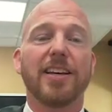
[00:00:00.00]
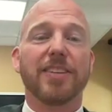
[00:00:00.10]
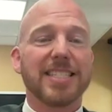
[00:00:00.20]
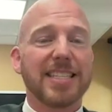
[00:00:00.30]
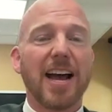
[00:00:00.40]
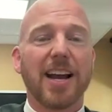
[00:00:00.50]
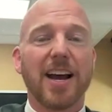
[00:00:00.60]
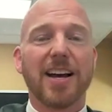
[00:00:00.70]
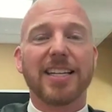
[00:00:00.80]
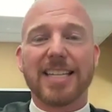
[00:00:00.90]

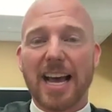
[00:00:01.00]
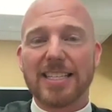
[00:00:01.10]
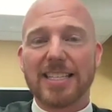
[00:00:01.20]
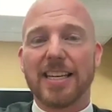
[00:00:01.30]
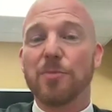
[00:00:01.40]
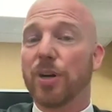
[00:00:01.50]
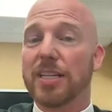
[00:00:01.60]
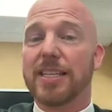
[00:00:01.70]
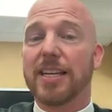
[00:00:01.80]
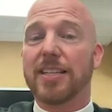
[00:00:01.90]
Visakha Dasi,
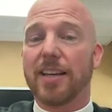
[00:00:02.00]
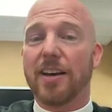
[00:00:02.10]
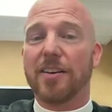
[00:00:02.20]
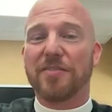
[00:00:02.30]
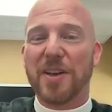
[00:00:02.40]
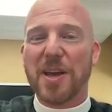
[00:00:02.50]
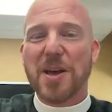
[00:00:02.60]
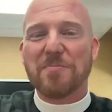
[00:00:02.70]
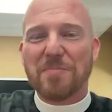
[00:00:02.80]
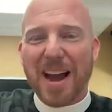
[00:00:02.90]
president of
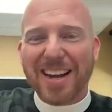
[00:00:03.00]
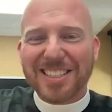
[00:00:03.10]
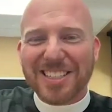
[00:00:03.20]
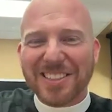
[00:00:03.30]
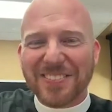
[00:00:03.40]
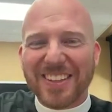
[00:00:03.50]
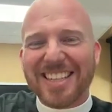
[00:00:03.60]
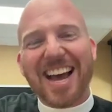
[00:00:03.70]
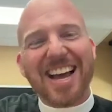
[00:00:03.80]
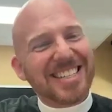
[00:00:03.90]

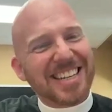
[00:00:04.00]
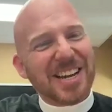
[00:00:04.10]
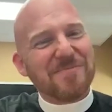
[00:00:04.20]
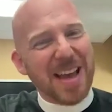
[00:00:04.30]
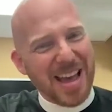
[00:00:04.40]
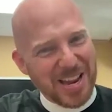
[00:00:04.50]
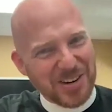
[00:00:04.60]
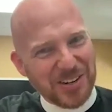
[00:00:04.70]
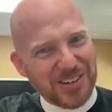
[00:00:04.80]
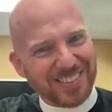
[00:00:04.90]
Bhaktivedanta
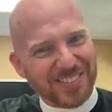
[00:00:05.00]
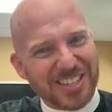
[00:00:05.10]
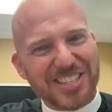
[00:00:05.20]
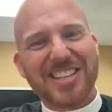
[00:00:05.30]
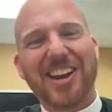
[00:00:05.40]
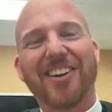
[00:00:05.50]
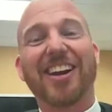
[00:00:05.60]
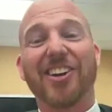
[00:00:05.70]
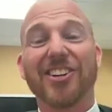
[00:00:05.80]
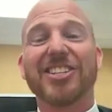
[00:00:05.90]
Manor, which is a Hare
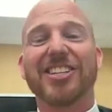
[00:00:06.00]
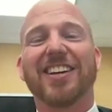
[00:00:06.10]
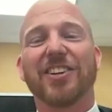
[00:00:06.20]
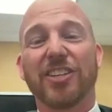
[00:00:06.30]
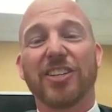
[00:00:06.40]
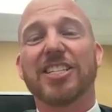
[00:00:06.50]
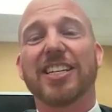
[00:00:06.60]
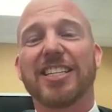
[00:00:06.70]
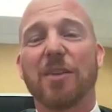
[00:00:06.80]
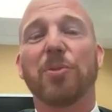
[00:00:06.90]

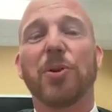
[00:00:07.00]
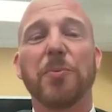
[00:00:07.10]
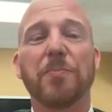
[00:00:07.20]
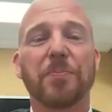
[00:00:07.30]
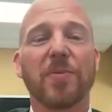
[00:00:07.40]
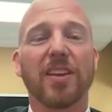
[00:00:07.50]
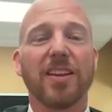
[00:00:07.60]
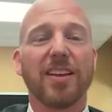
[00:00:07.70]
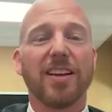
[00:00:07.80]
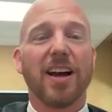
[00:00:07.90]
Krishna temple,
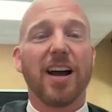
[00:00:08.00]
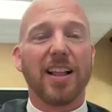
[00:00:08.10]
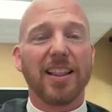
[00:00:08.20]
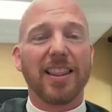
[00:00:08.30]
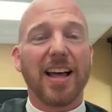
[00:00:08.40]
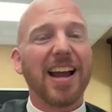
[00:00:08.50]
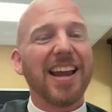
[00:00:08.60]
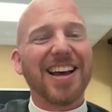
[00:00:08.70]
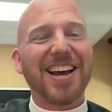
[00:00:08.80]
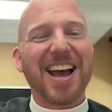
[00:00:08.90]

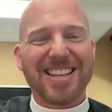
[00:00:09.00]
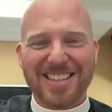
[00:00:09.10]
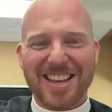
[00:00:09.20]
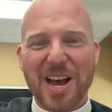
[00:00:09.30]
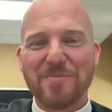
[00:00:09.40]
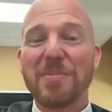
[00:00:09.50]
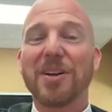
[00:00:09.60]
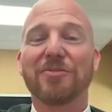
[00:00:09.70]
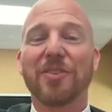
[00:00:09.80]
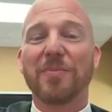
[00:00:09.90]
Alaya
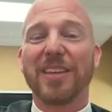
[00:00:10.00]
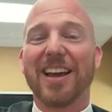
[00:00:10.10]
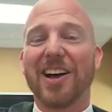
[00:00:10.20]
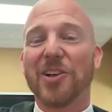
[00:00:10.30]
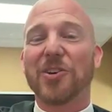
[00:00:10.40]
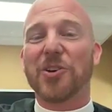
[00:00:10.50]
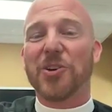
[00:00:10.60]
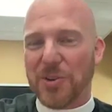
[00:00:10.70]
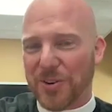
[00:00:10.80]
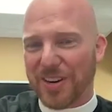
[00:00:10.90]
Azam from the
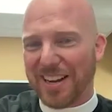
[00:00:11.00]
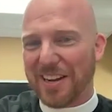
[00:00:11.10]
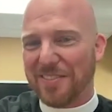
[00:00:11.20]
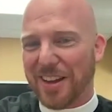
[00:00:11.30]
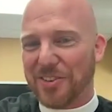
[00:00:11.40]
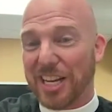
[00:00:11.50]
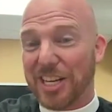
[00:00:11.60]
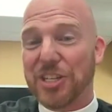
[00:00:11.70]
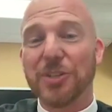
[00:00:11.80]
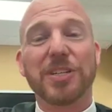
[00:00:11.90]
Al-Khoi
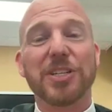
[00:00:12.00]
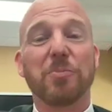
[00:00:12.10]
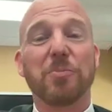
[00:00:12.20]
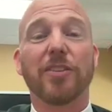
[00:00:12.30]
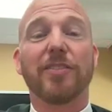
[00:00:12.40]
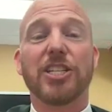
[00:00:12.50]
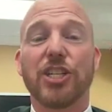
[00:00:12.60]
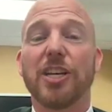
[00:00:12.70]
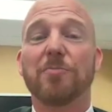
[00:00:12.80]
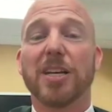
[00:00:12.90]
Foundation, which is part of the
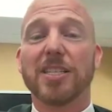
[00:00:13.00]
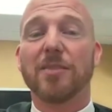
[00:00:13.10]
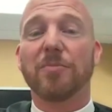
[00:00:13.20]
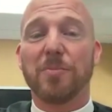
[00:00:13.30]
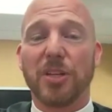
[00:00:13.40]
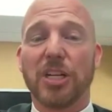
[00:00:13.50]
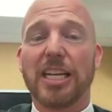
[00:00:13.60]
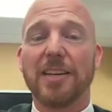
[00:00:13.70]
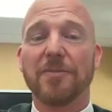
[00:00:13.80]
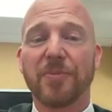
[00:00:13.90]
Shia Muslim
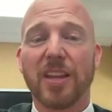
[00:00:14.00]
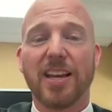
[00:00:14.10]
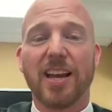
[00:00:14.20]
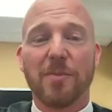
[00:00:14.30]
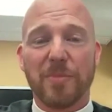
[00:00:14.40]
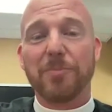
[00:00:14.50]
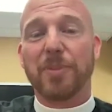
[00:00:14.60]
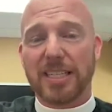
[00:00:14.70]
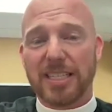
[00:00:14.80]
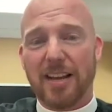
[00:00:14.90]
community, Hamid
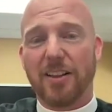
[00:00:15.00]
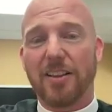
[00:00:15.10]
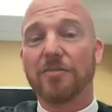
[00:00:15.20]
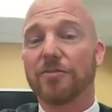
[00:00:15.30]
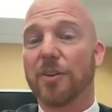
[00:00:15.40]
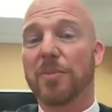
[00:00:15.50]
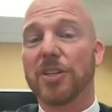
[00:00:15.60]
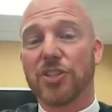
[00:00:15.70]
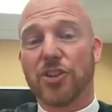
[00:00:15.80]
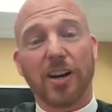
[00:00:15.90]
Patel from
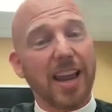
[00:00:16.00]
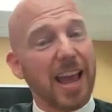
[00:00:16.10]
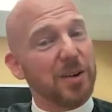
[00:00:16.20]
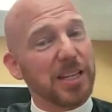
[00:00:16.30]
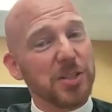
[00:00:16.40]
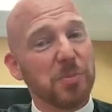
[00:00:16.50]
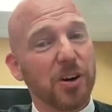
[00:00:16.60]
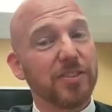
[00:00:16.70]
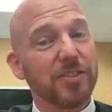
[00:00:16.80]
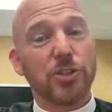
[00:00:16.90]
Star Academies,
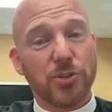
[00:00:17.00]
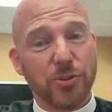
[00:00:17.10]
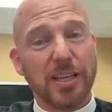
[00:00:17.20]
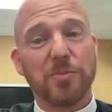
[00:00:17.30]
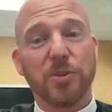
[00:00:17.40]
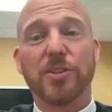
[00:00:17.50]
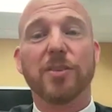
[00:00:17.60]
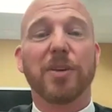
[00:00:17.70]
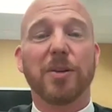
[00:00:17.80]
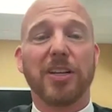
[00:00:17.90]
part of the Sunni
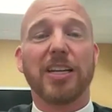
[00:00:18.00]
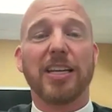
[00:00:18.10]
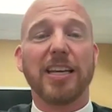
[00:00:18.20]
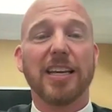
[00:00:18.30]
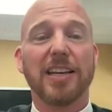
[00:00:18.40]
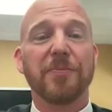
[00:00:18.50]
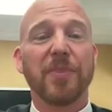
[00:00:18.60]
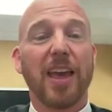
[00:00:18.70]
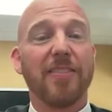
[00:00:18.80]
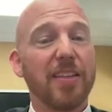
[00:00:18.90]
Muslim community.
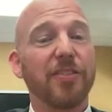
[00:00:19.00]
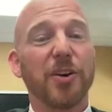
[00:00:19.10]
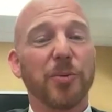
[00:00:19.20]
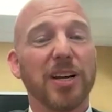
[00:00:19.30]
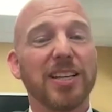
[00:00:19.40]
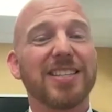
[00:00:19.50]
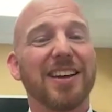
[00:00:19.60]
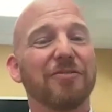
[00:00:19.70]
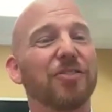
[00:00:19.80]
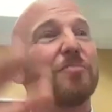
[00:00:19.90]
And then there was
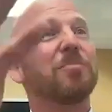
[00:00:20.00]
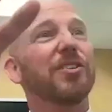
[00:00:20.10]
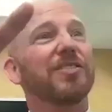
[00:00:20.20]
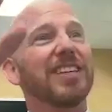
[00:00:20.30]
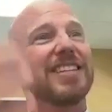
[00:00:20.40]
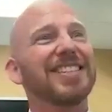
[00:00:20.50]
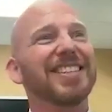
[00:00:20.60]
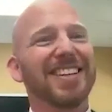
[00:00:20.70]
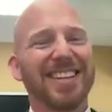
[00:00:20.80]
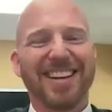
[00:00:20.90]
Ephraim
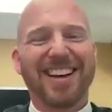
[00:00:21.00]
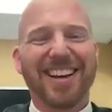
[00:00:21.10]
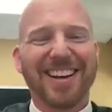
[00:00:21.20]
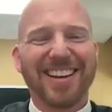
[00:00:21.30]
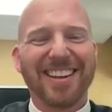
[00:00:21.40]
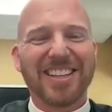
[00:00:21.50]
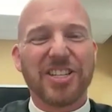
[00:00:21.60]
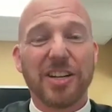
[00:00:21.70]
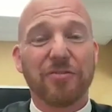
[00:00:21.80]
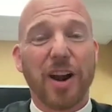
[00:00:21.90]
Mervis,
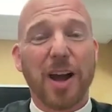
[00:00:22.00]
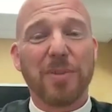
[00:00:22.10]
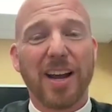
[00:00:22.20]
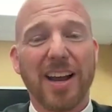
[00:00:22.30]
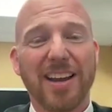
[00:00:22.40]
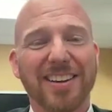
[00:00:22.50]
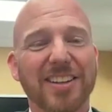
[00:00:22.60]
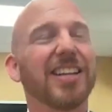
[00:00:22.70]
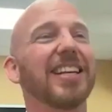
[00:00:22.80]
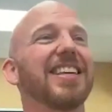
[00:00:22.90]
chief rabbi,
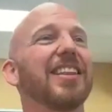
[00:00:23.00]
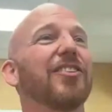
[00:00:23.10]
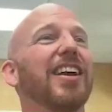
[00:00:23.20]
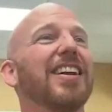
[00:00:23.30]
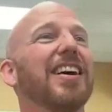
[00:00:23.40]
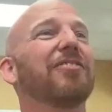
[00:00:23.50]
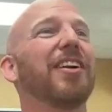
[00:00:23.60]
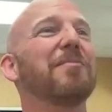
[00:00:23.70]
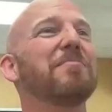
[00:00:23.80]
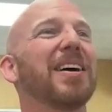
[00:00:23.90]
did I say that right?
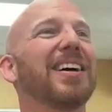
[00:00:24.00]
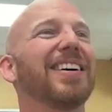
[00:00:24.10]
Ephraim